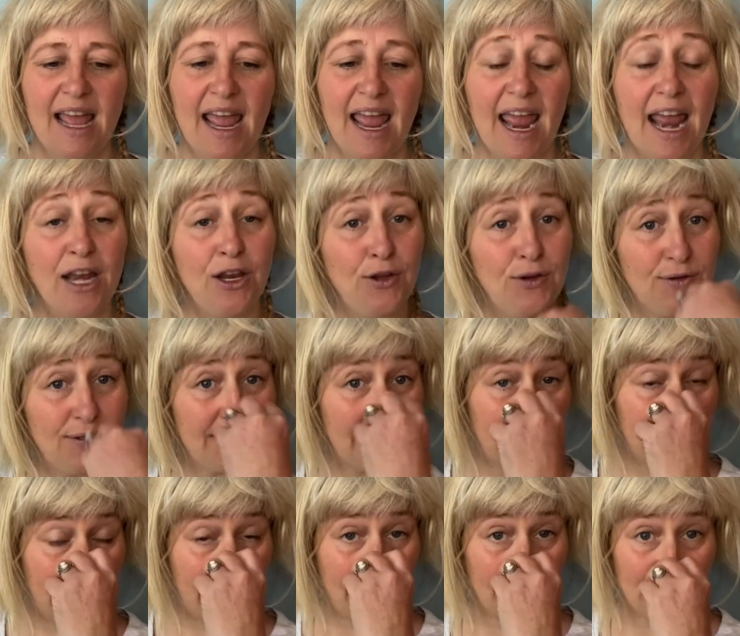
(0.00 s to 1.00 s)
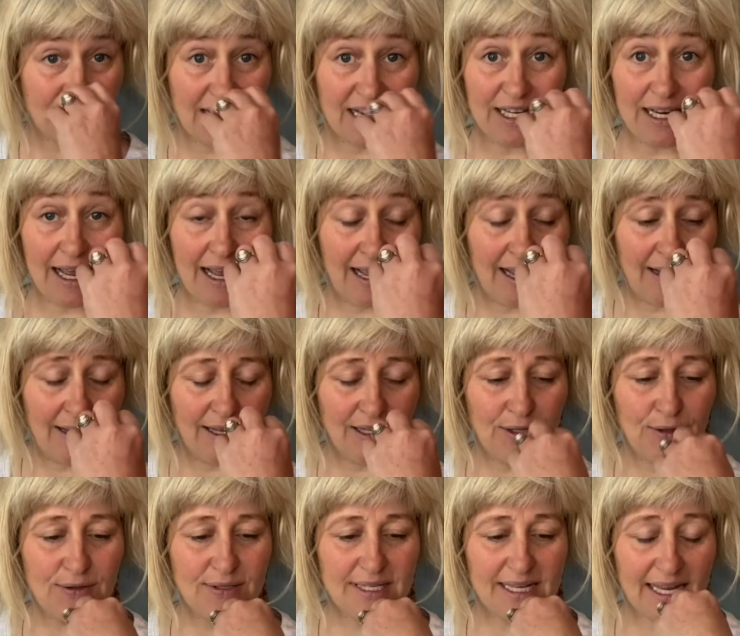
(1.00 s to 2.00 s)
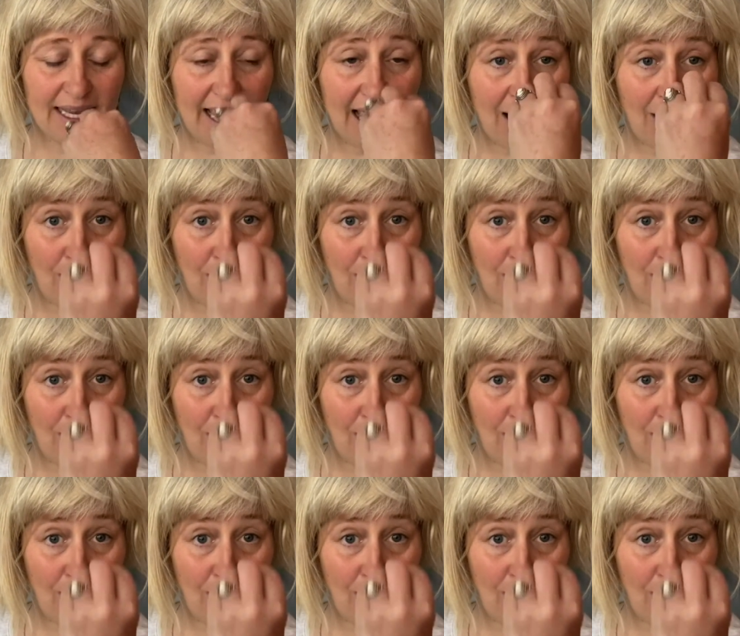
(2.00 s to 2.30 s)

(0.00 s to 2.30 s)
and using our